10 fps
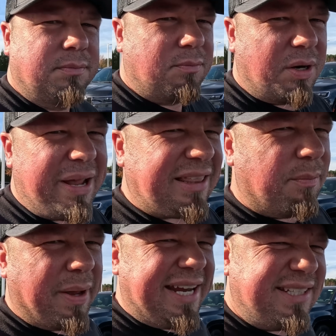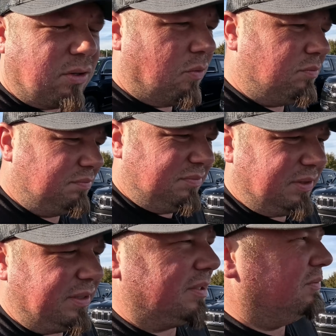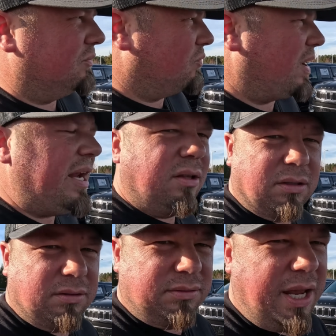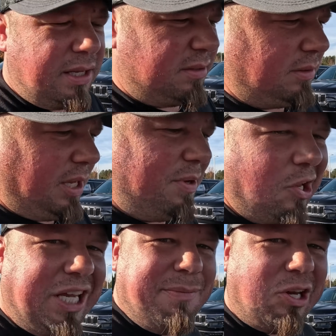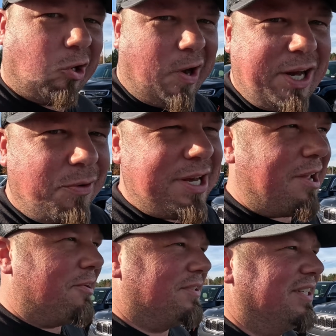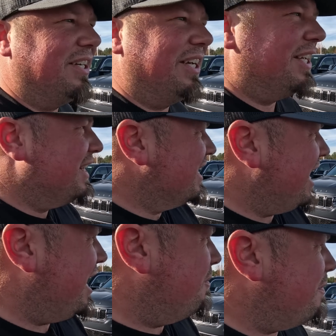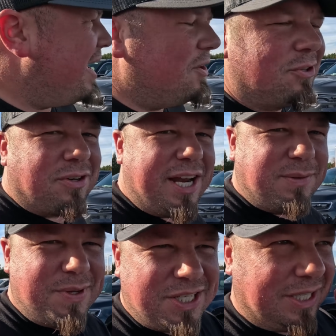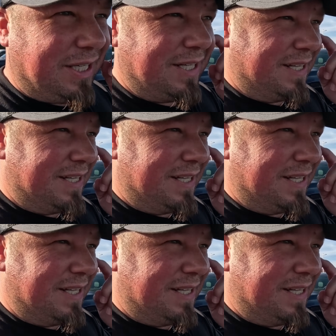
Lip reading: Bring back the basic Wrangler. Yeah, just give me crank windows and a manual transmission.